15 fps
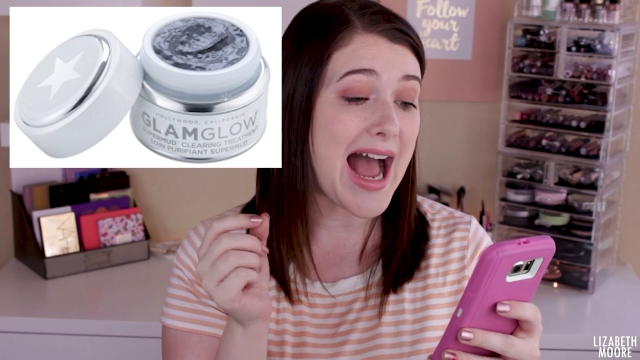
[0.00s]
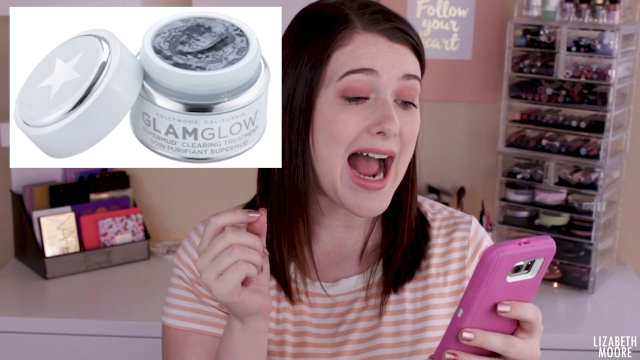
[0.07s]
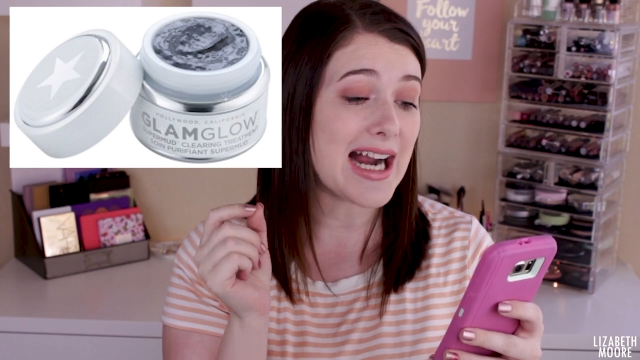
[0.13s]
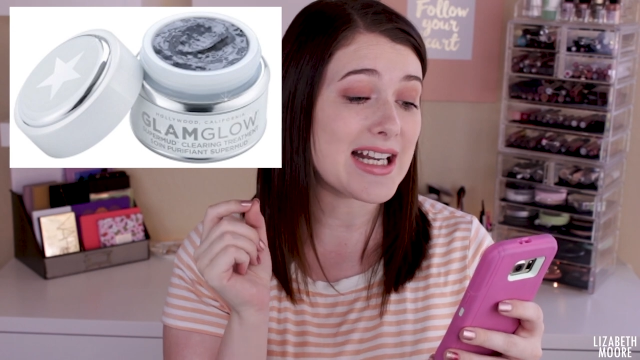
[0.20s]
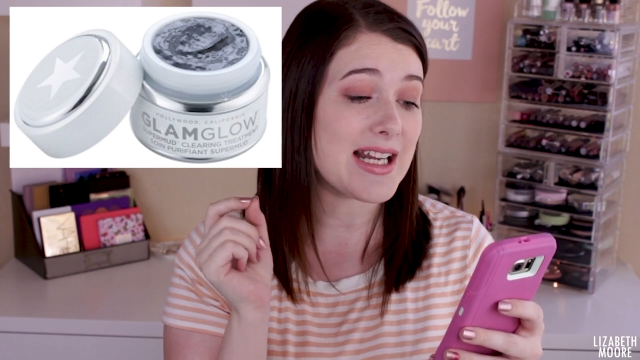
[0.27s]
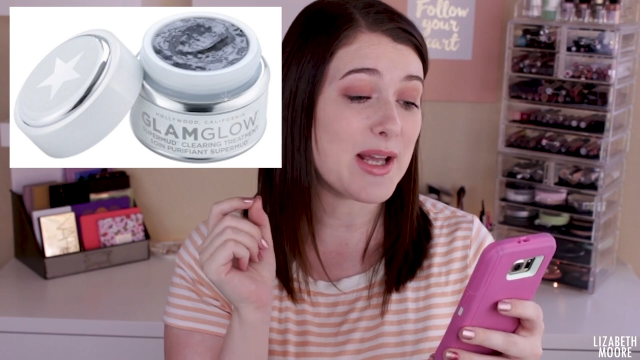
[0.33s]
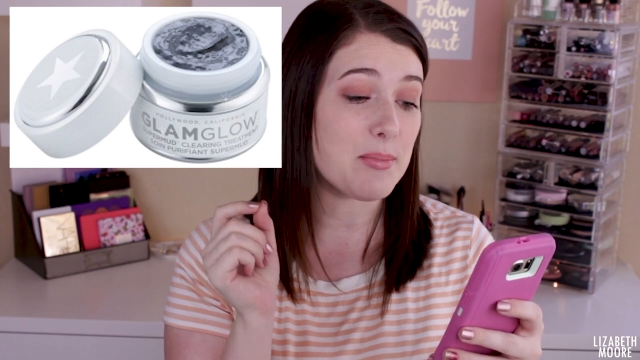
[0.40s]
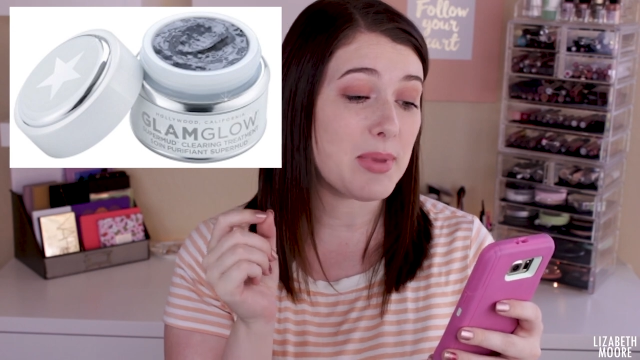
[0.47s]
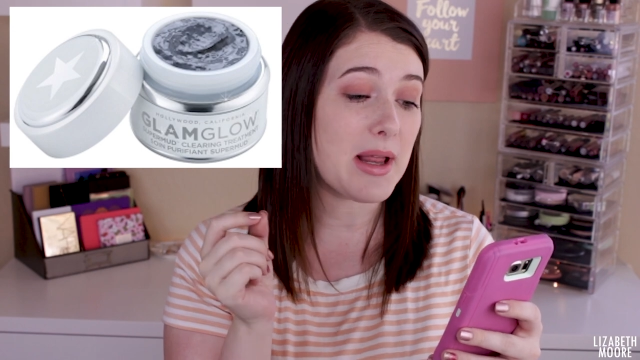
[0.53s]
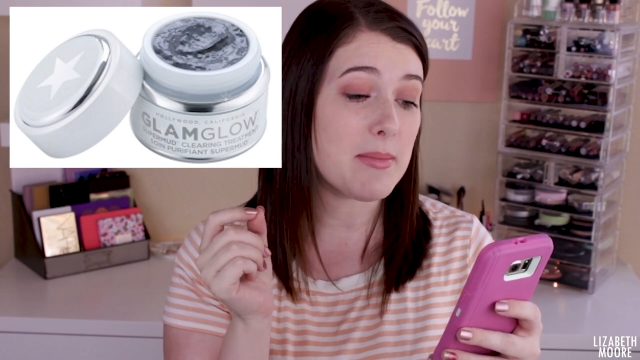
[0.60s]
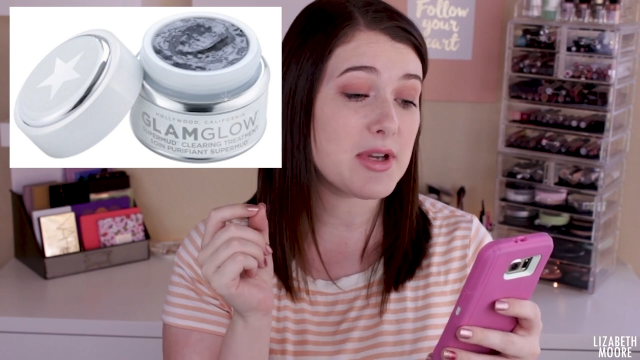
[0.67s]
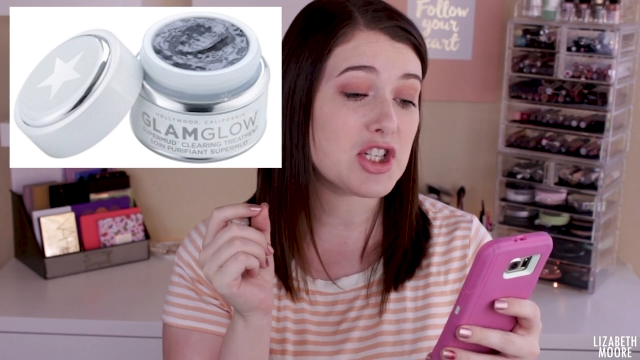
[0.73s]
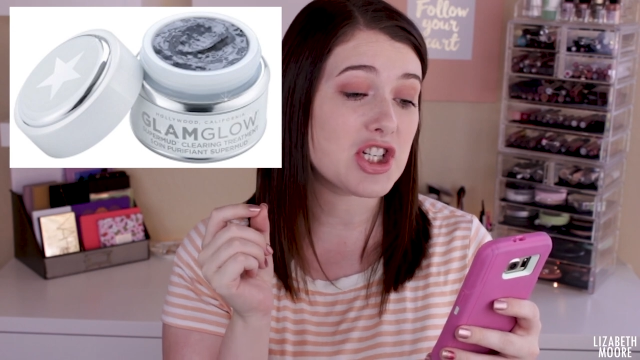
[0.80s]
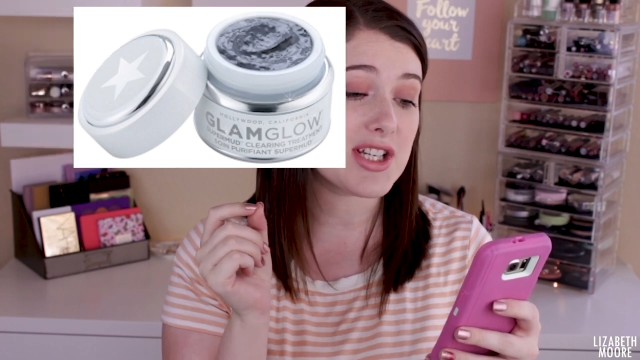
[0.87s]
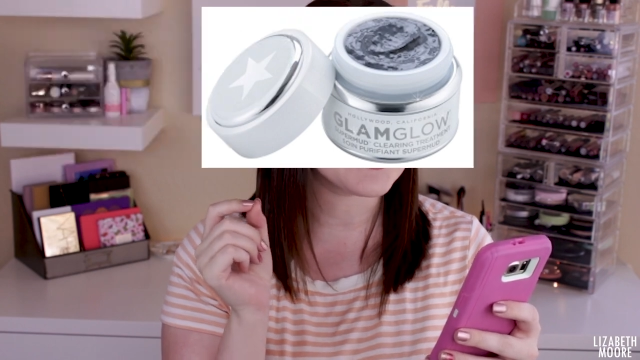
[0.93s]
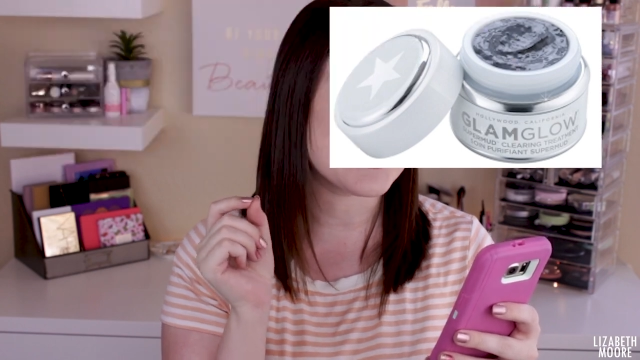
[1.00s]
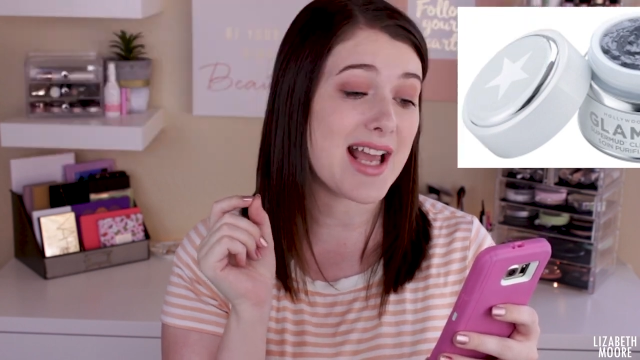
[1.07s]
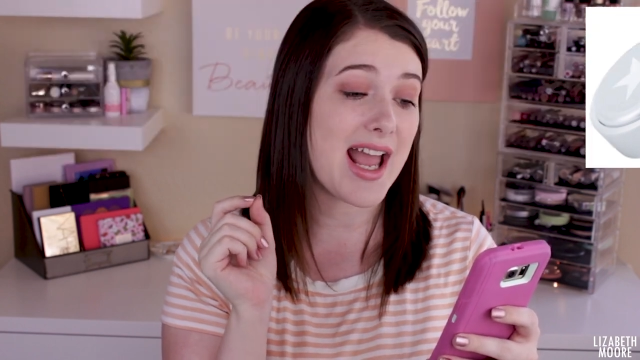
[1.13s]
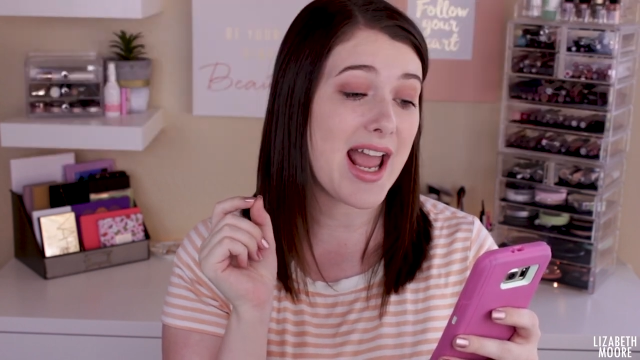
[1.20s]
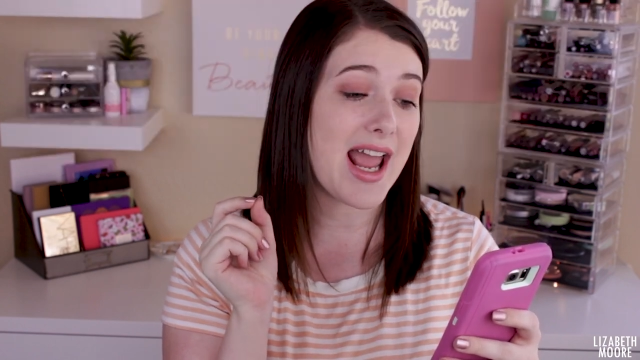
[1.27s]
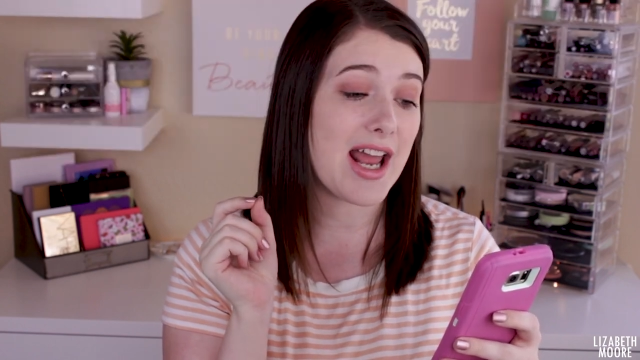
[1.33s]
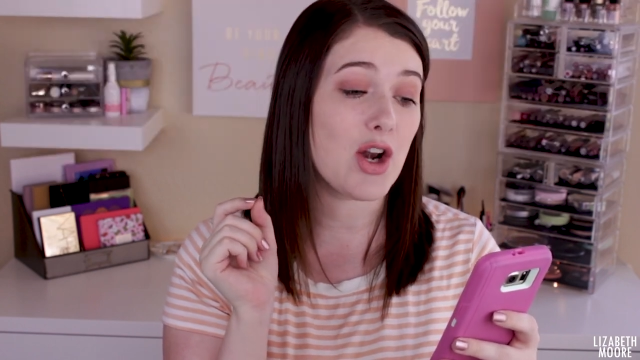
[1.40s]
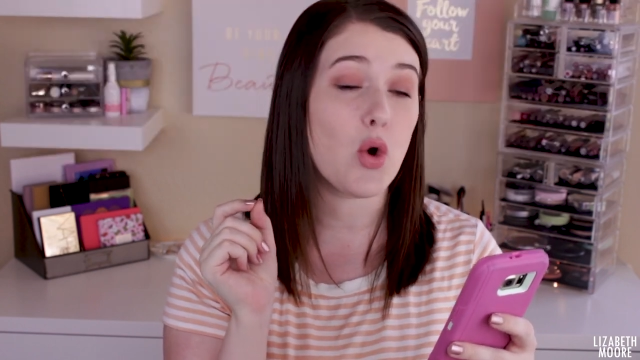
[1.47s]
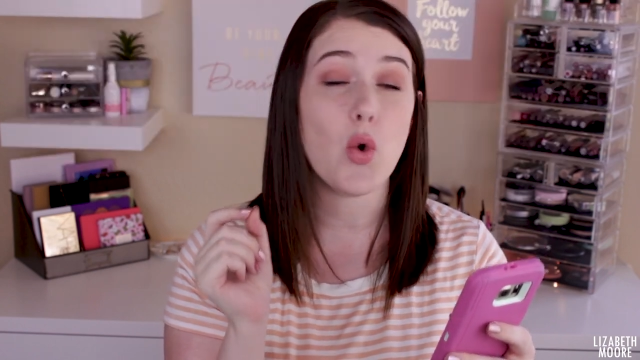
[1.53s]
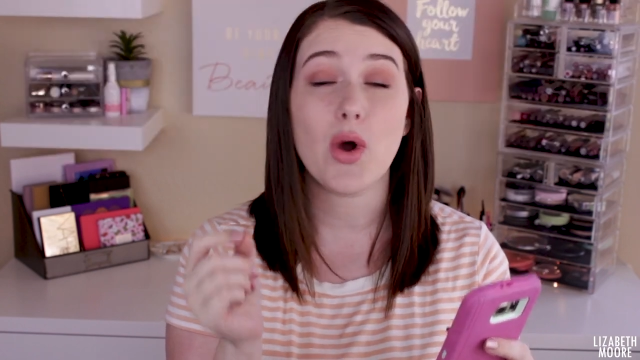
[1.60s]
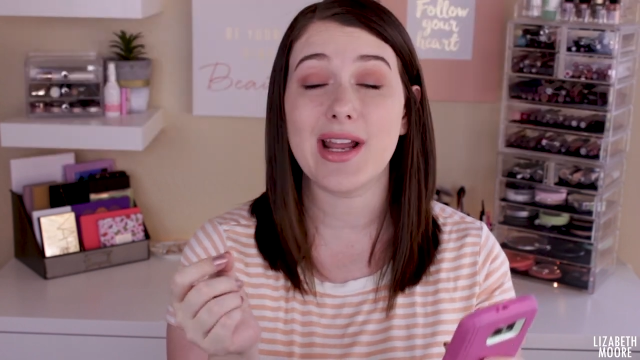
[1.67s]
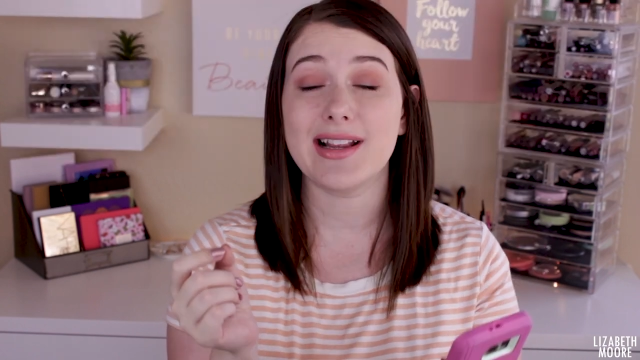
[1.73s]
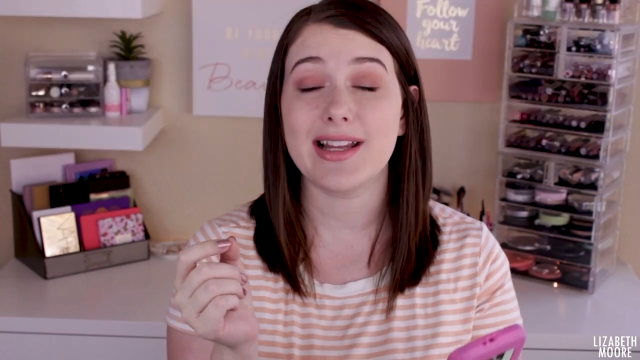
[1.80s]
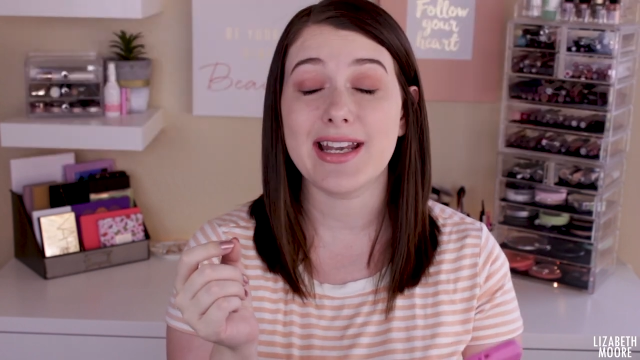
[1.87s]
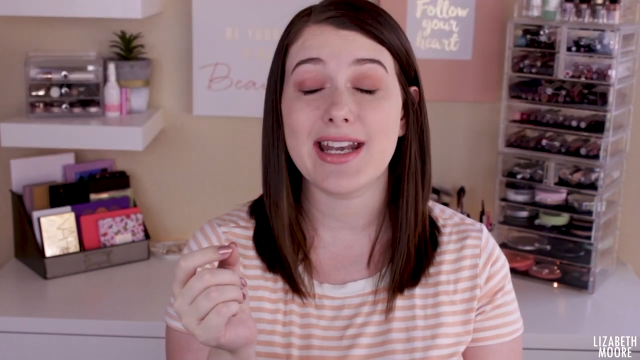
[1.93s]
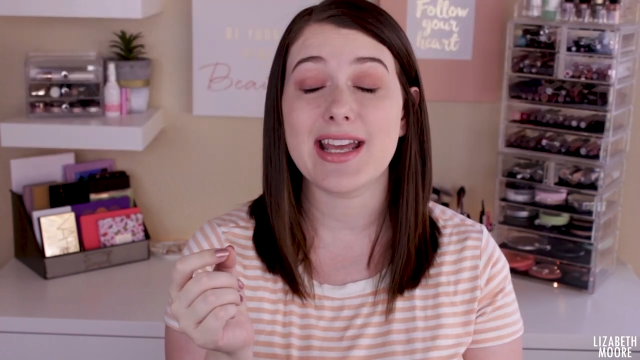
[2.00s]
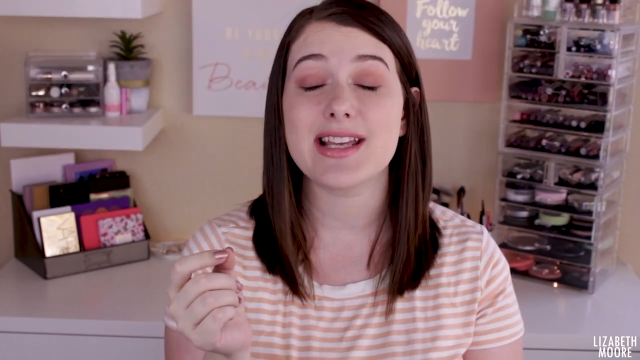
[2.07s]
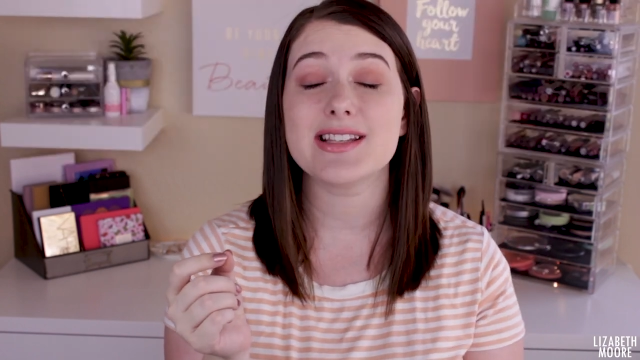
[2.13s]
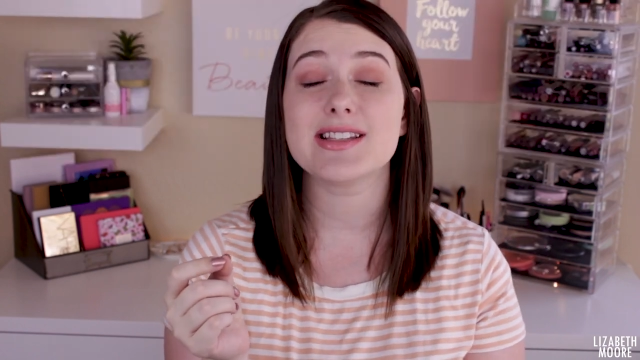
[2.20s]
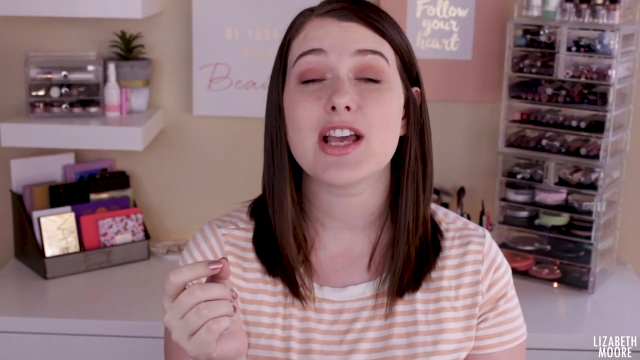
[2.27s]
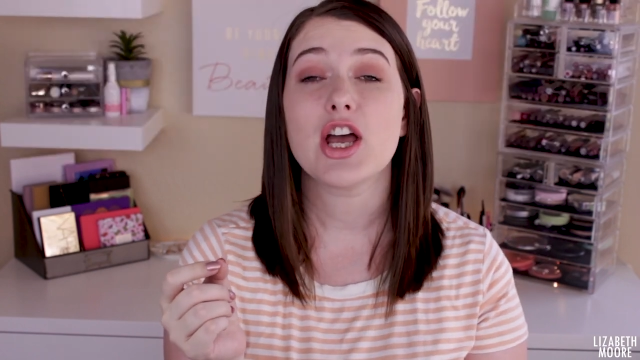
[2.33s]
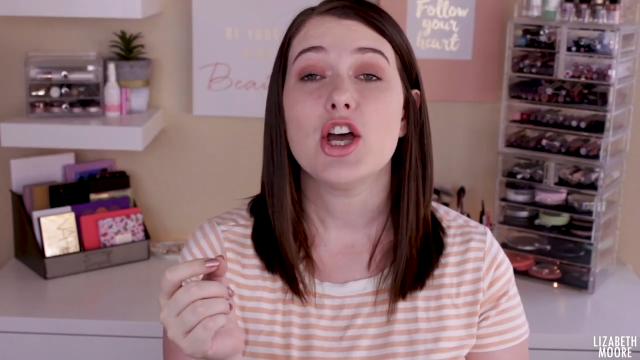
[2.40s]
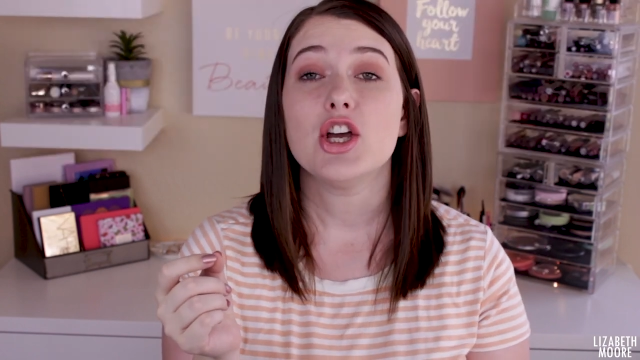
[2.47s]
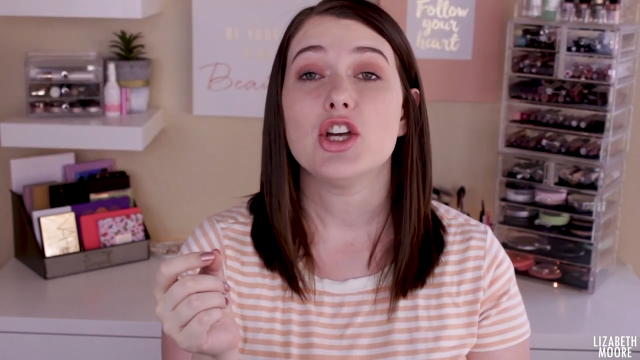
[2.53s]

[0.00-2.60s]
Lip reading: acne and blemishes, and oiliness.